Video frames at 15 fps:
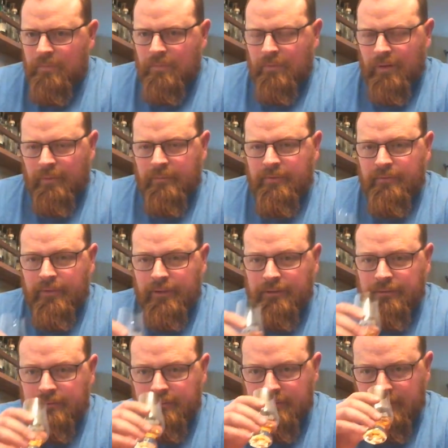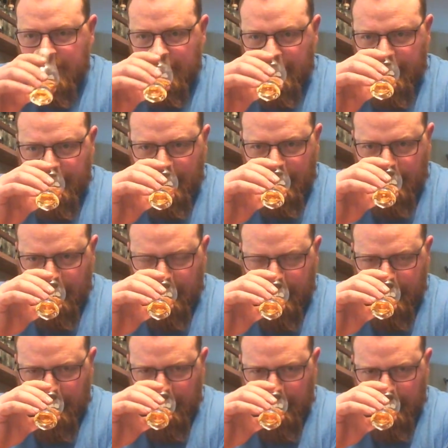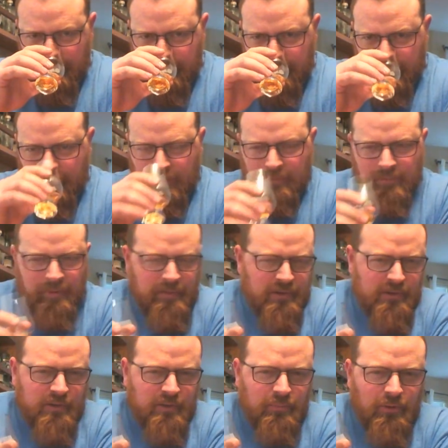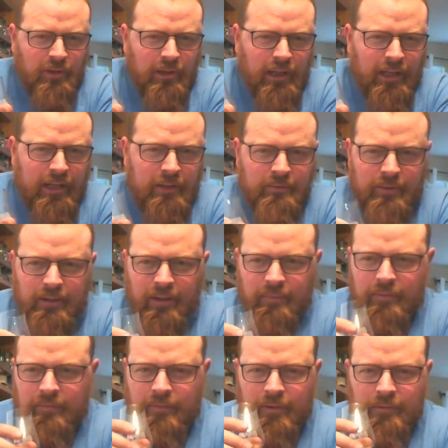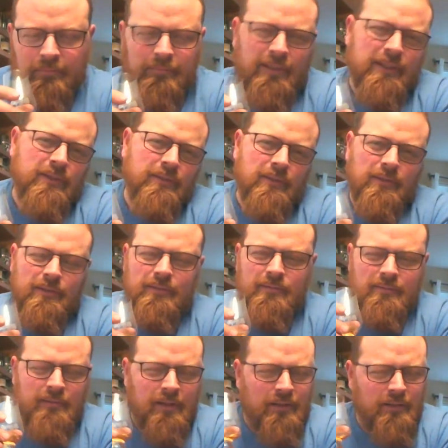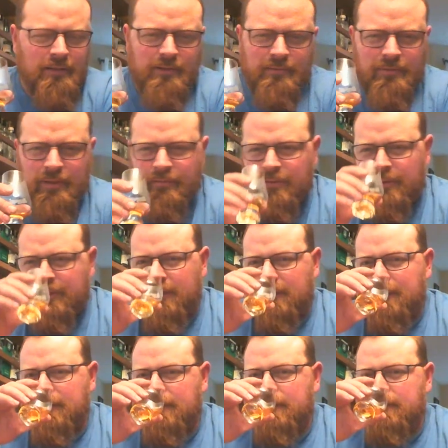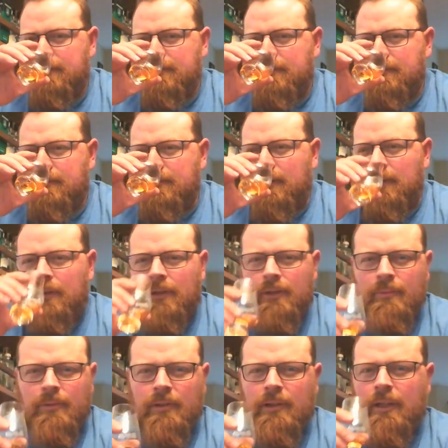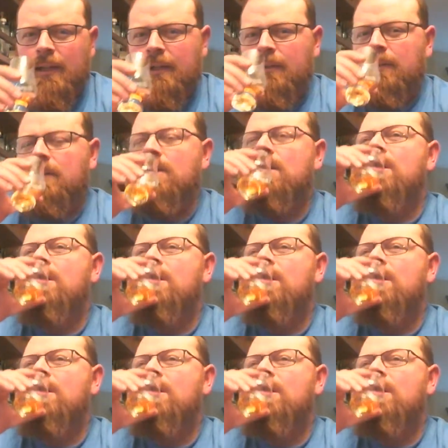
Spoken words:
That'd be fun. Yeah, let's do a Port Charlotte one, or maybe just a Bruichladdich one. That'd be fun. Mind you, they're so different. A lot of the Bruichladdich.